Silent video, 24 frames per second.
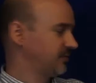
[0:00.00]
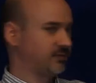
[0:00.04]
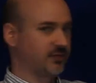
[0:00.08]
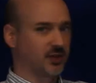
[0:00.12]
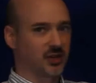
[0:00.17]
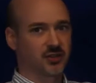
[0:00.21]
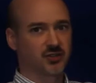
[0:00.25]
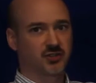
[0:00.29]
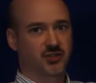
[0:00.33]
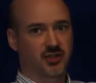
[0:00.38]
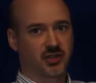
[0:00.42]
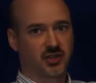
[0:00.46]

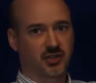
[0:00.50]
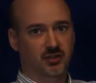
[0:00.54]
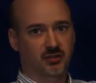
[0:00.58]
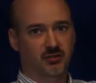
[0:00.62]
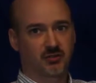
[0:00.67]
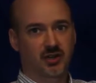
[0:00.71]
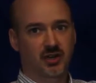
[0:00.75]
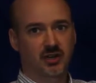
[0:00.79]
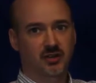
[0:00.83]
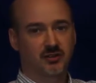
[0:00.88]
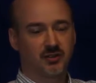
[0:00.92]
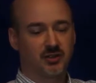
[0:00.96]
functioning
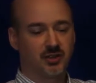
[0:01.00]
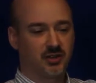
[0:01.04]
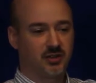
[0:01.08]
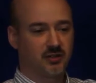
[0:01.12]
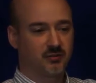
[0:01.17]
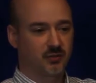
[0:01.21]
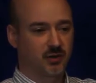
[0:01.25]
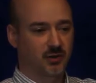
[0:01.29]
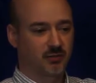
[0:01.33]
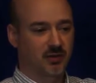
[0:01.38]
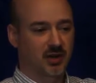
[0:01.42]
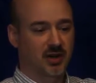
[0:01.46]
correctly, and
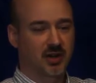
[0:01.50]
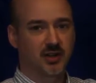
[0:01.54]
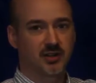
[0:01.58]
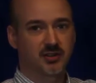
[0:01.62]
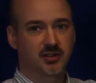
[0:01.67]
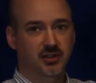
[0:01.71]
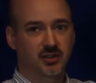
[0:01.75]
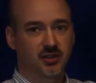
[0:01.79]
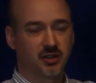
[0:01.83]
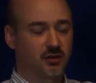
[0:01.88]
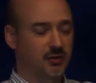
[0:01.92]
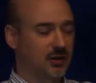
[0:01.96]
we're ready to
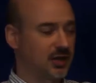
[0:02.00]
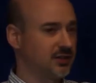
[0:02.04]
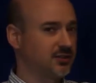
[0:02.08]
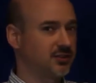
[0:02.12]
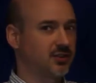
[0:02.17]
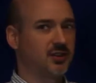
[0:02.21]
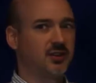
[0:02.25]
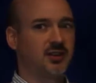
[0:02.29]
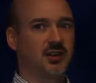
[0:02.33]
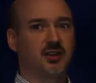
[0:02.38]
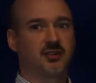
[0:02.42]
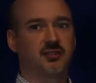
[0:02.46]
go on to
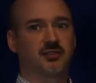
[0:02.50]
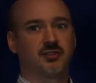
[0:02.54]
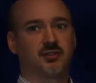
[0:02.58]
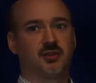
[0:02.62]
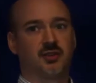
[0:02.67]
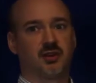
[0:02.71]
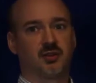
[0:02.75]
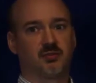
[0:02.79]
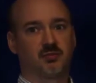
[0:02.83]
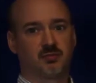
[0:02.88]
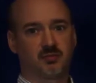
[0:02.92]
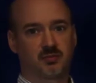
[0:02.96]
the next
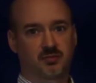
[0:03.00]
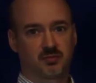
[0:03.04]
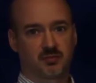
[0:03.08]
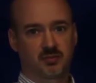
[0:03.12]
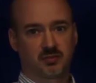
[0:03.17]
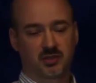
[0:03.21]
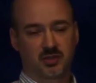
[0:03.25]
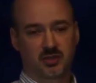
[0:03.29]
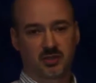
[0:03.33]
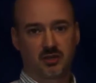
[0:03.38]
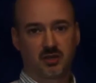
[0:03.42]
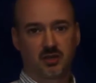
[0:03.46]
door.
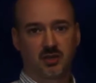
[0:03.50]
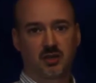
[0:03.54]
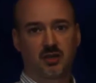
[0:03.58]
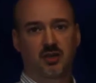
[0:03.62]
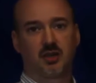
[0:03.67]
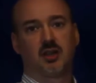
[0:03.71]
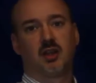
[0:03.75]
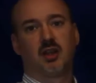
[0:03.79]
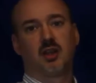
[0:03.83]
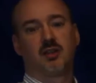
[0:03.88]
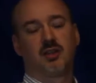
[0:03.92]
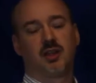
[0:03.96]

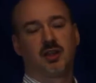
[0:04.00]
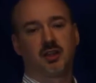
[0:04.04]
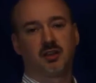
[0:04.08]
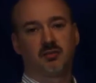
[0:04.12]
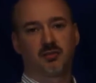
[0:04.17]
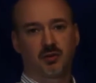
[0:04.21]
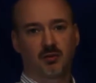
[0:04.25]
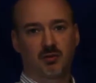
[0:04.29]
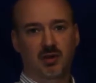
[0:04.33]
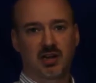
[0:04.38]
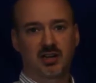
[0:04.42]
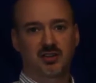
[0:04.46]
Thank you
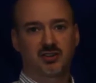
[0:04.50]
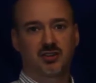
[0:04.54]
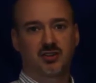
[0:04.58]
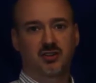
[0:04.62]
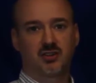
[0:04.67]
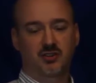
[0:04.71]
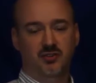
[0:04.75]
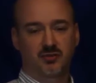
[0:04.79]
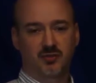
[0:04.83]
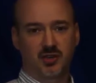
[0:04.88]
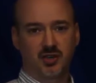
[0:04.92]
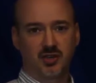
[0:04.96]
for watching
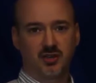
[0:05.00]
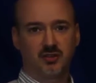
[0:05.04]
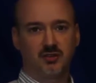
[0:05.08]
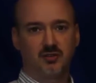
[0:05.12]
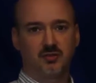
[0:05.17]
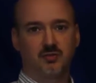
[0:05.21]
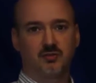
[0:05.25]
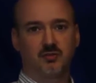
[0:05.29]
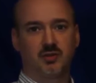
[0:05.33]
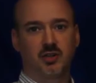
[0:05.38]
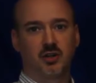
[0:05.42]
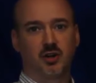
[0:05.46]
this video.
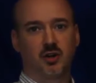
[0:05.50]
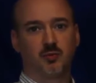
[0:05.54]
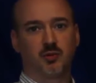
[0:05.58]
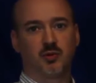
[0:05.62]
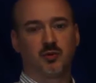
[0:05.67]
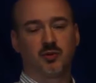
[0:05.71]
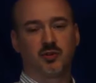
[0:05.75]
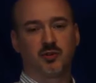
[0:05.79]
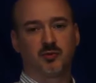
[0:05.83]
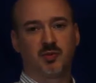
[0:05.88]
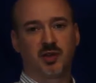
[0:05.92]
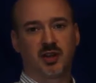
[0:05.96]
We hope it
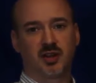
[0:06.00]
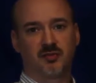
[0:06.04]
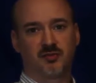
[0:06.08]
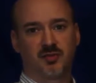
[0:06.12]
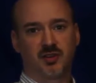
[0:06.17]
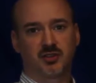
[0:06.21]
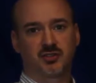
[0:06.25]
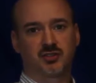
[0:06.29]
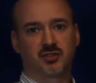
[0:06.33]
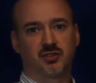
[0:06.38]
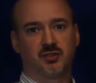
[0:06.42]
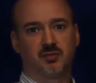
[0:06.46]
was
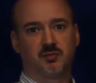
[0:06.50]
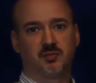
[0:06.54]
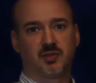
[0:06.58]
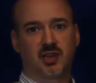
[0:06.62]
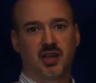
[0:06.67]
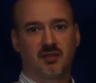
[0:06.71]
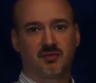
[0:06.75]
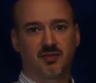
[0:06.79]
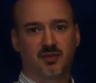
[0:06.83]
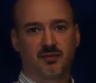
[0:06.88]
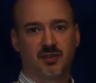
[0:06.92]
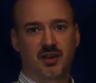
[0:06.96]
beneficial.
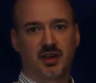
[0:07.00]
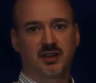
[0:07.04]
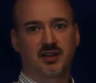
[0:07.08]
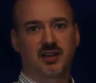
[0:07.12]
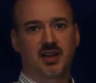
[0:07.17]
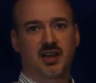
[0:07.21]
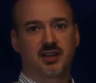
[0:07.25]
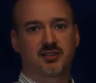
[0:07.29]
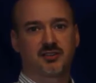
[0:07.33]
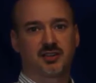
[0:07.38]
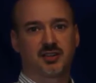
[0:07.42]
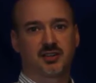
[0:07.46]
Have a
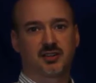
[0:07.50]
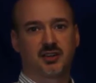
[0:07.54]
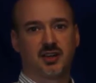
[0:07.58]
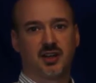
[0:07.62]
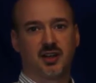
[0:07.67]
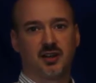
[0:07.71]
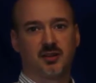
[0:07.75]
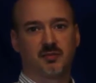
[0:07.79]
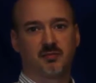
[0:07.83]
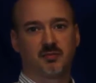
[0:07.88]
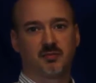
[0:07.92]
fantastic day.